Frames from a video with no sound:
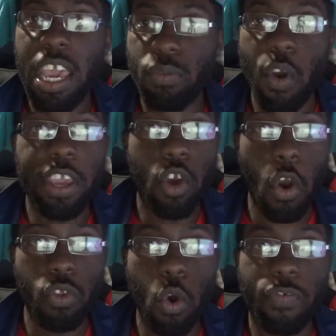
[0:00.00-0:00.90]
really
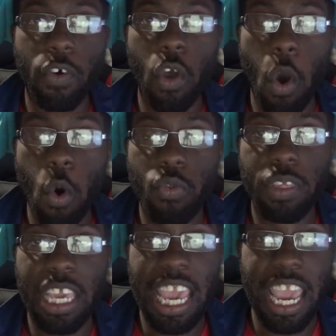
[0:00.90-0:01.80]
good news for
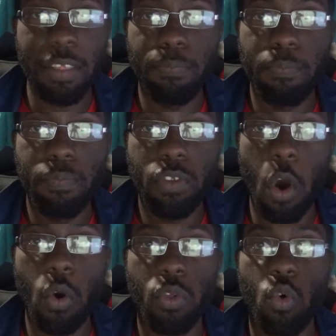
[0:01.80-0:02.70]
those
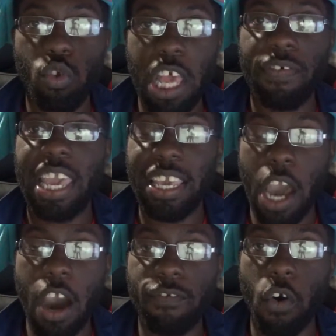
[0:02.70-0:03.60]
who living in
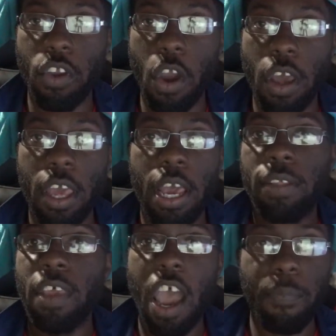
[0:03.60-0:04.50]
California
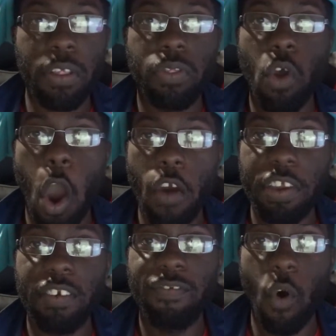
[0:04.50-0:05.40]
that have been
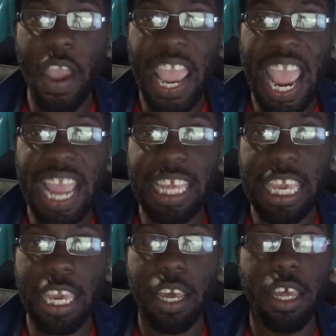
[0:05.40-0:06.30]
starving for
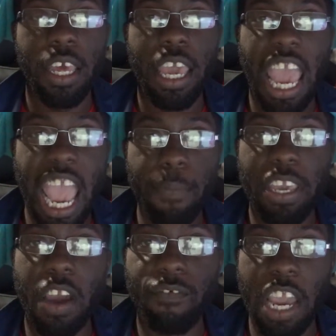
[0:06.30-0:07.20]
any anime
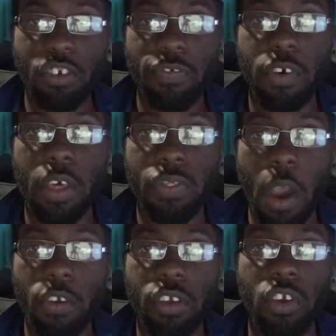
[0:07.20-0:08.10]
convention for the
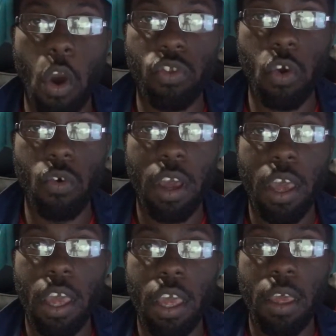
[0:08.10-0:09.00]
summer you can go to.
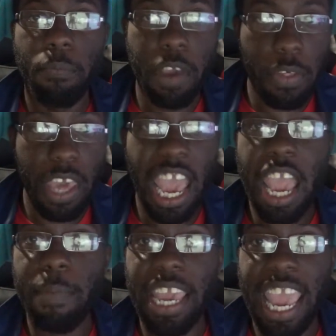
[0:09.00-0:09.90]
Because
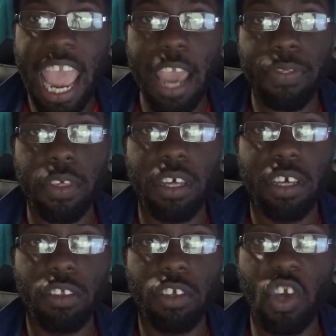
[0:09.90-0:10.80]
Anime AX
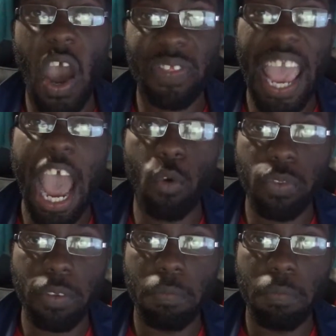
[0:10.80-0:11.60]
cut out.